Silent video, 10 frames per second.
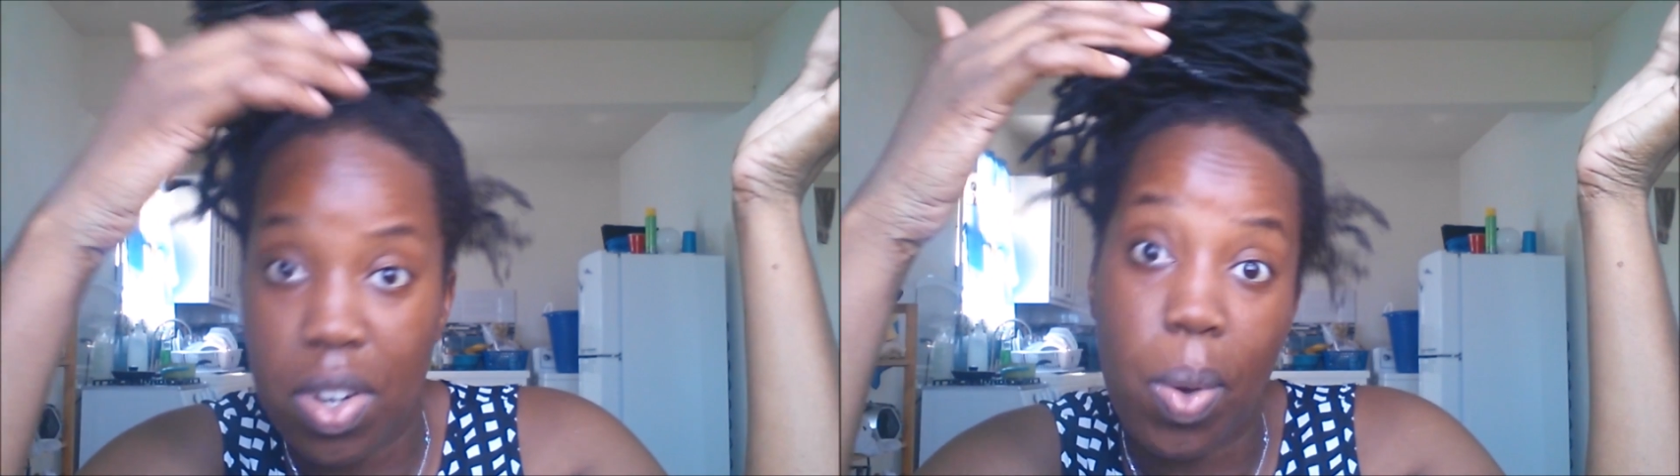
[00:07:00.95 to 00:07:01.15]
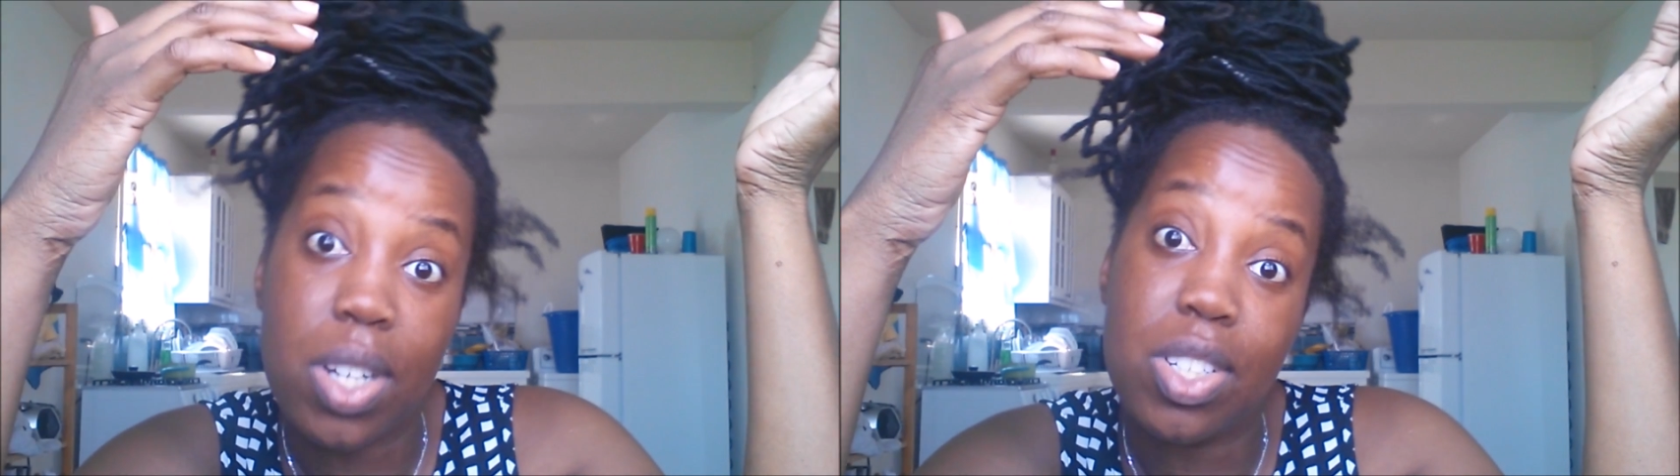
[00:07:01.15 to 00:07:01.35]

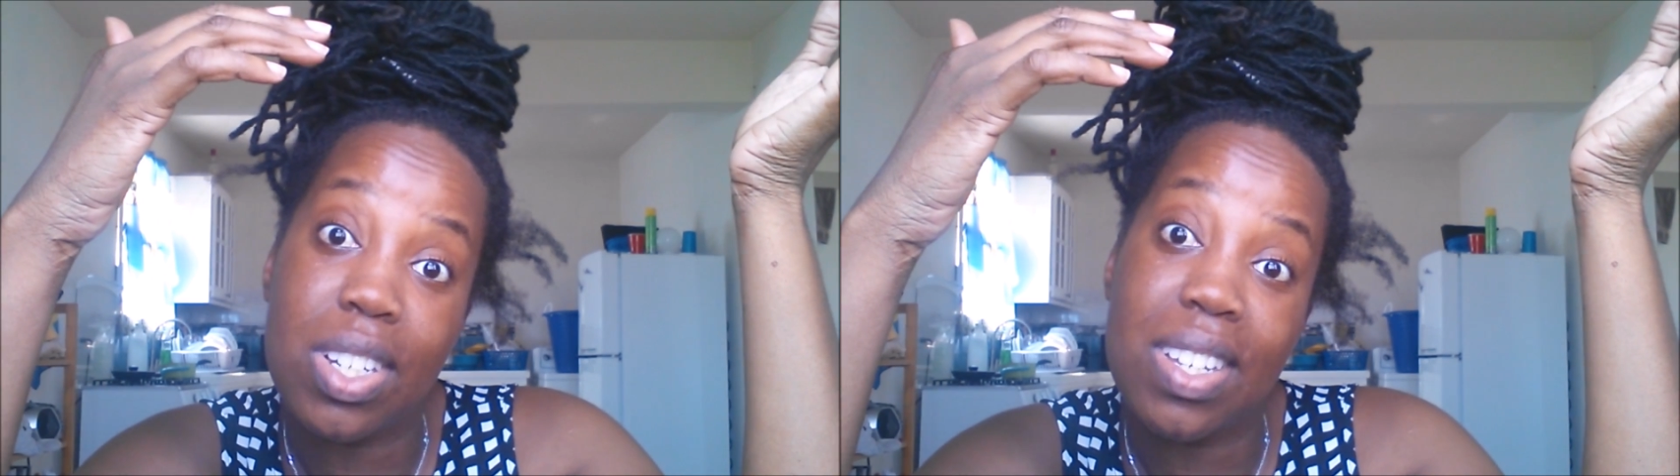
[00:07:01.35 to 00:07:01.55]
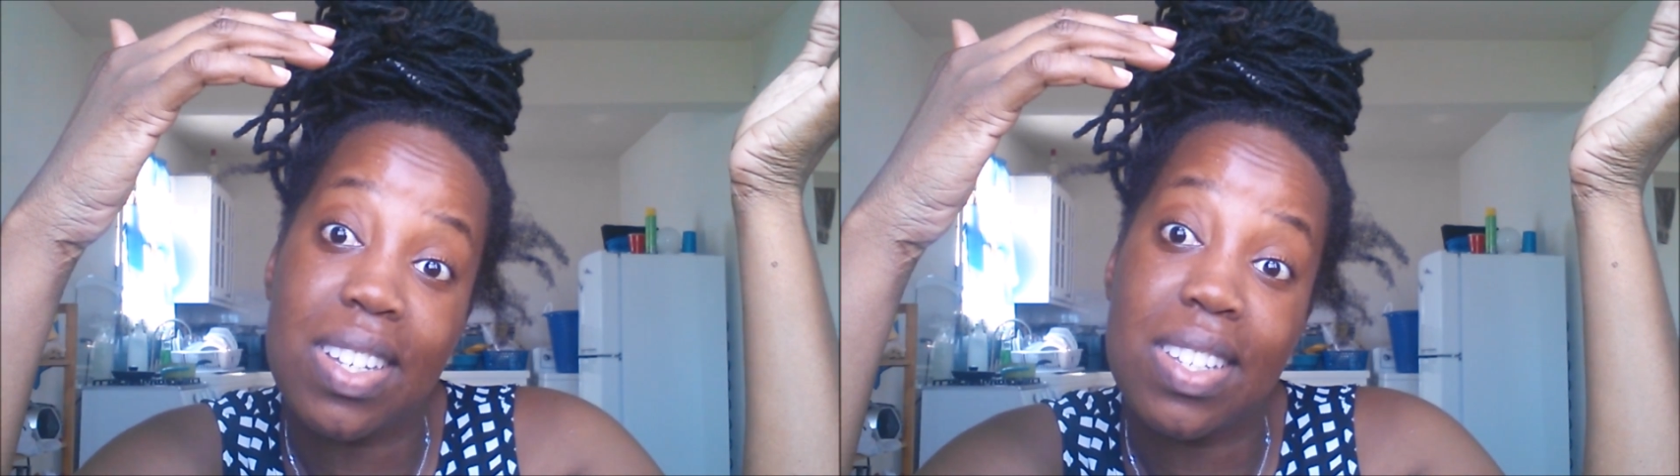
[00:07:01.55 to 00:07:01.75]
any
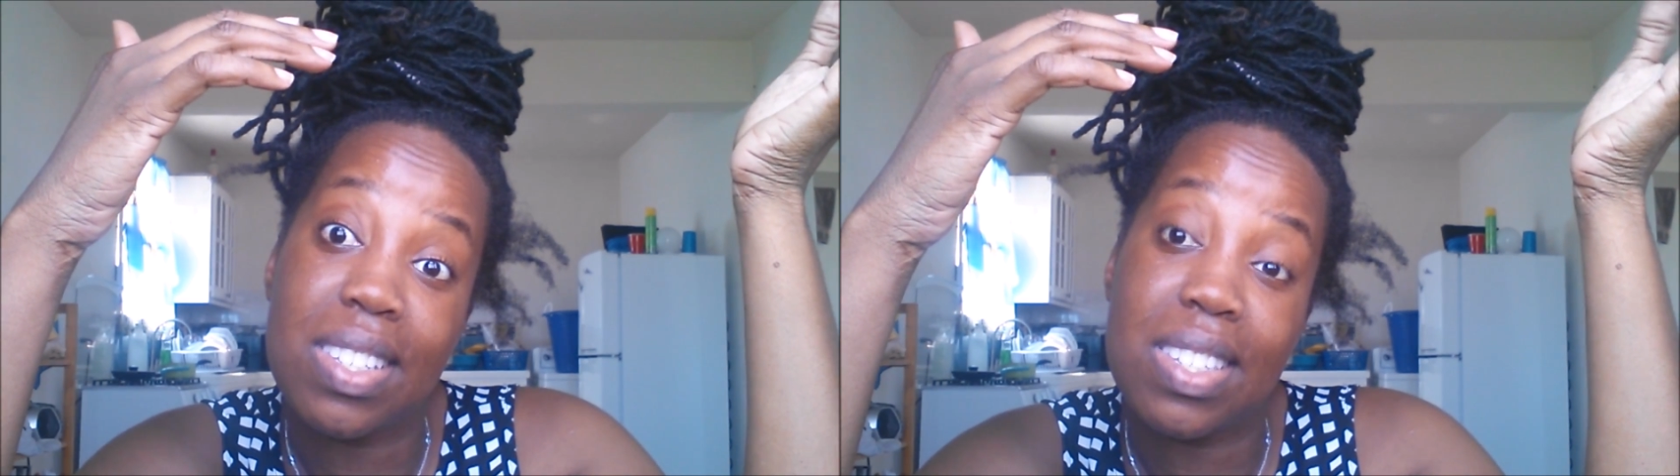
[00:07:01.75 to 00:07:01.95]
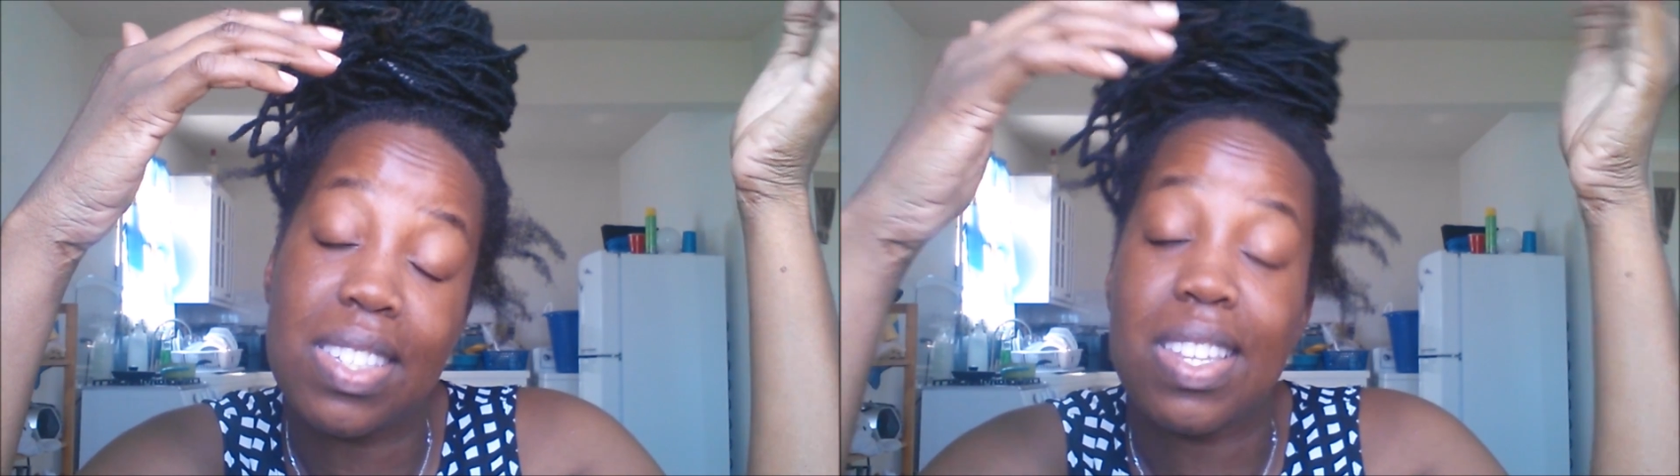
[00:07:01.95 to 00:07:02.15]

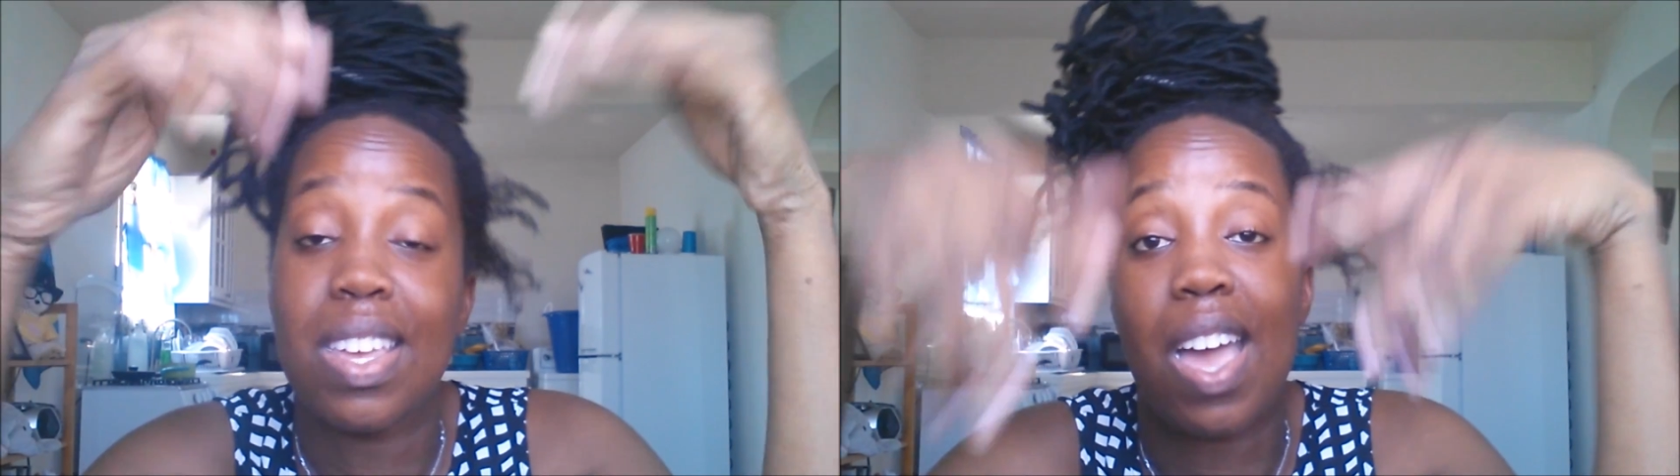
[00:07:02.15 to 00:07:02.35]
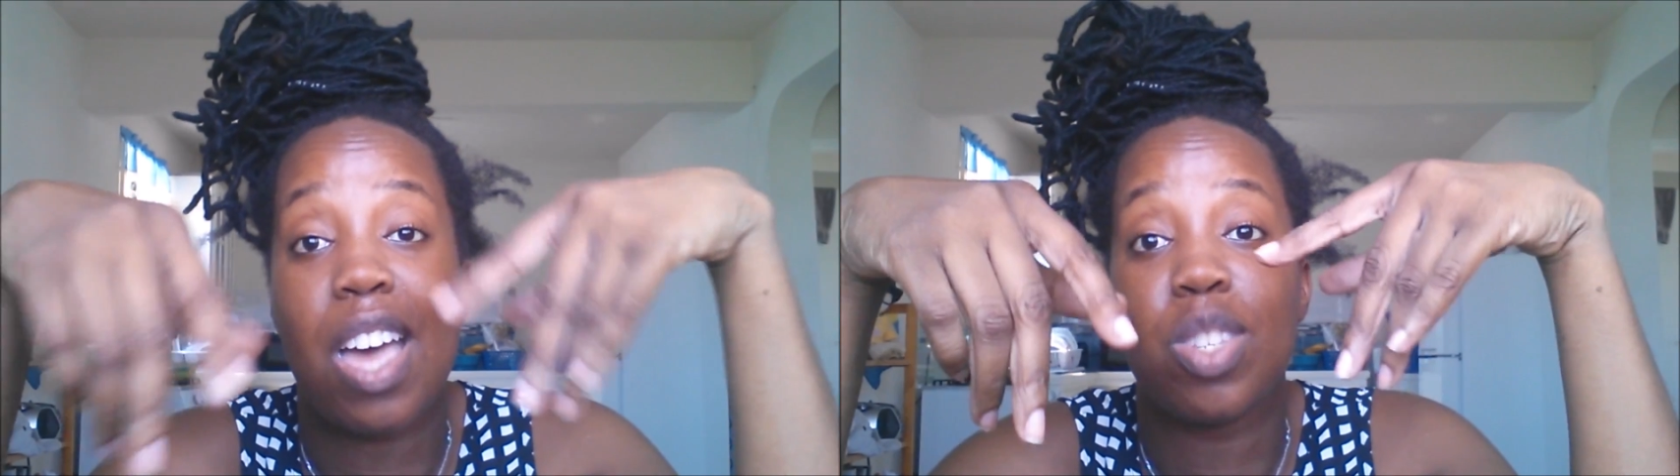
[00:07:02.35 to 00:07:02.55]
questions,
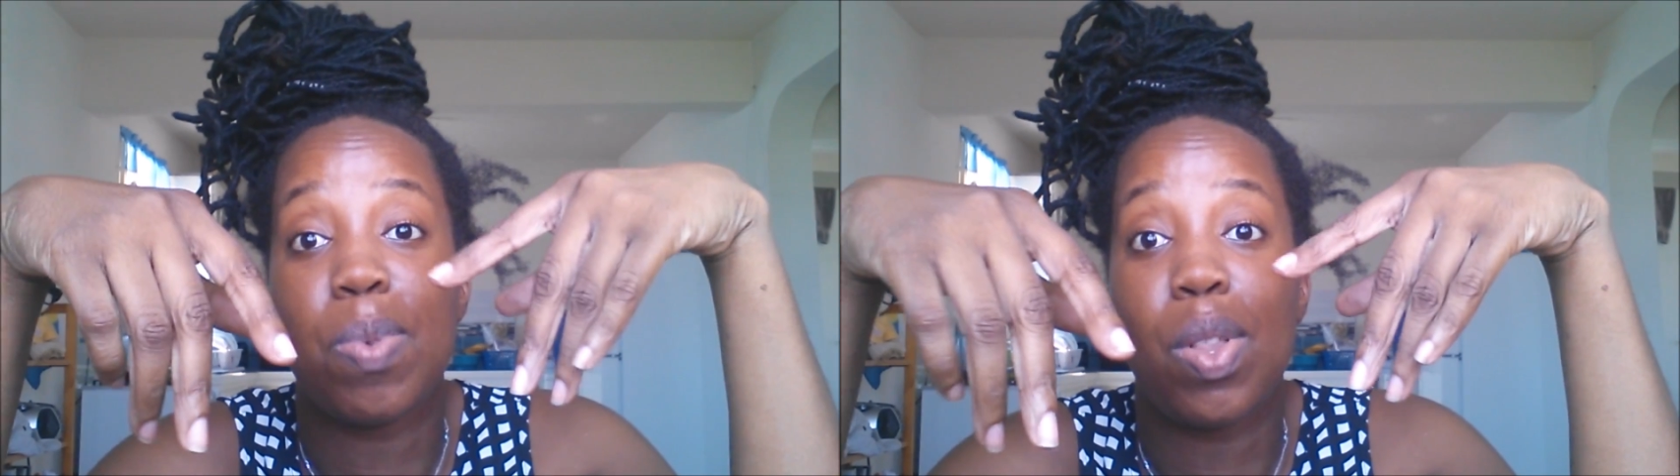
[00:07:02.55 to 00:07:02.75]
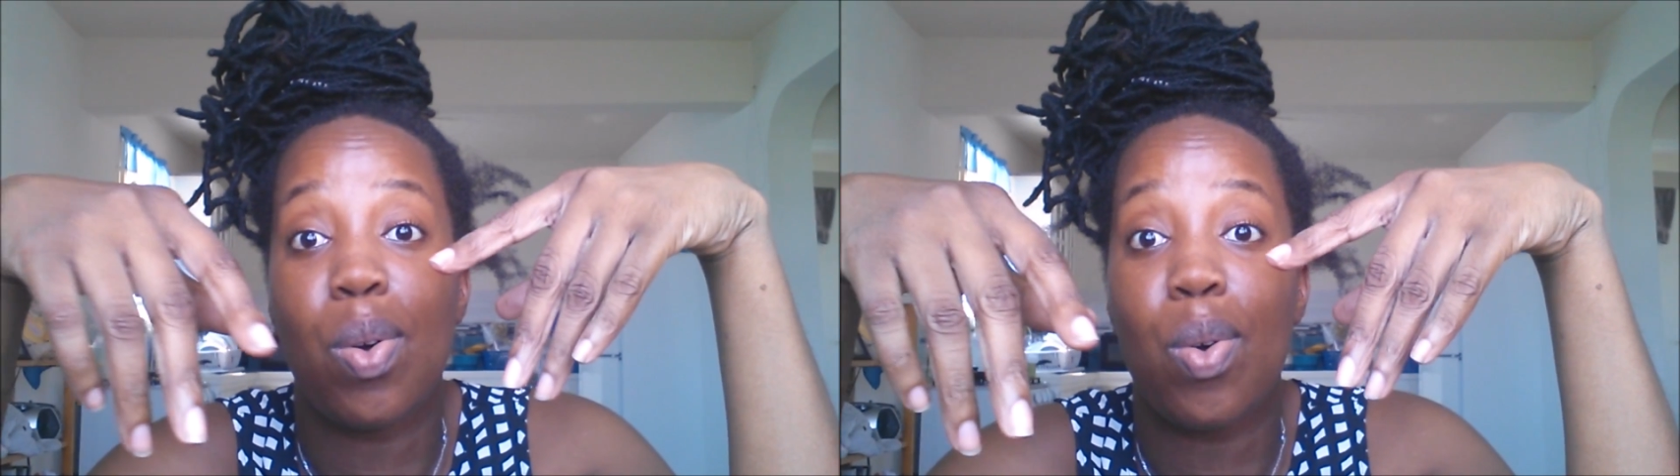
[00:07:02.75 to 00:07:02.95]
ask
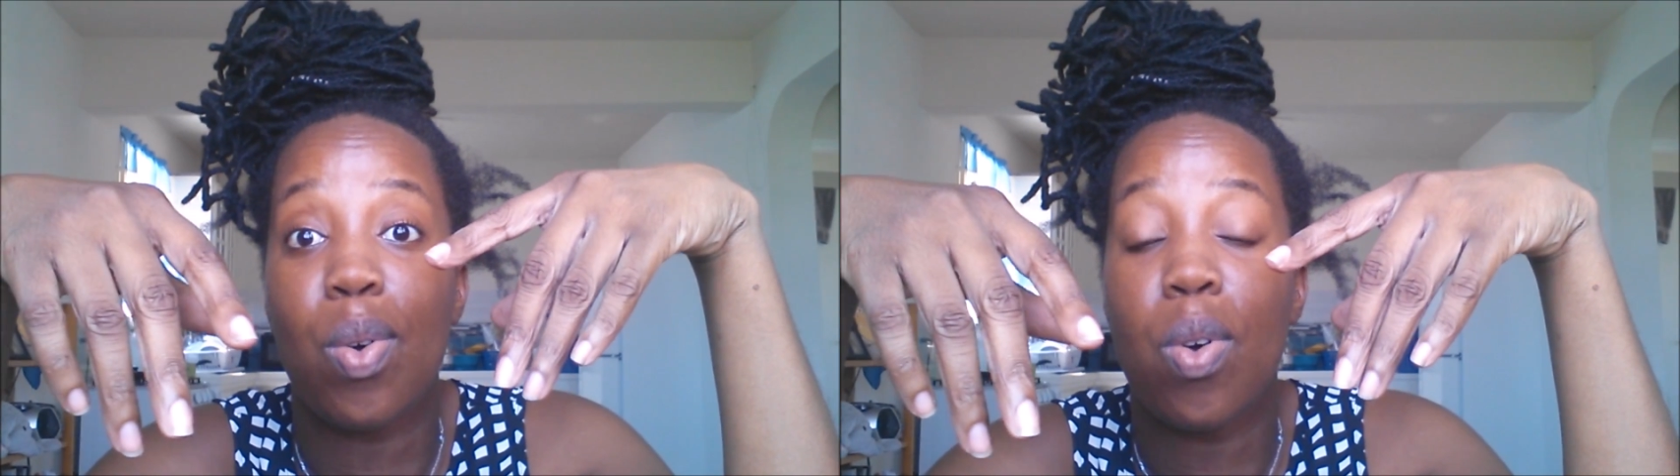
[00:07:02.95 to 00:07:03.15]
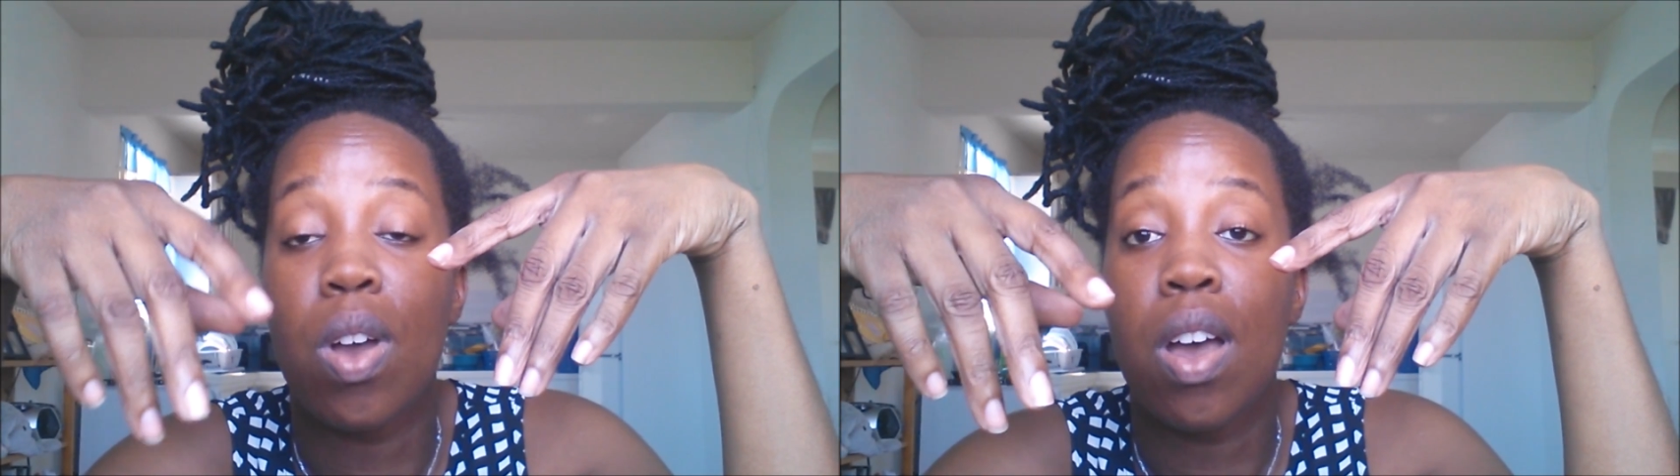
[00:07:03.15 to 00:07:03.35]

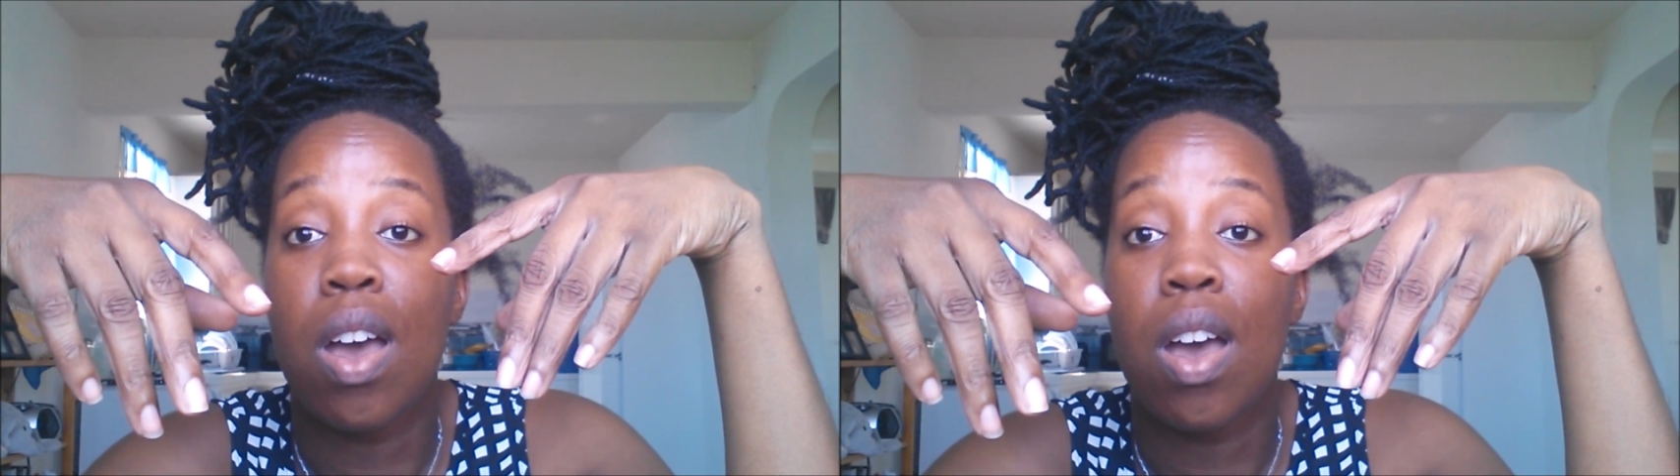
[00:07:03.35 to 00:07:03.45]
below.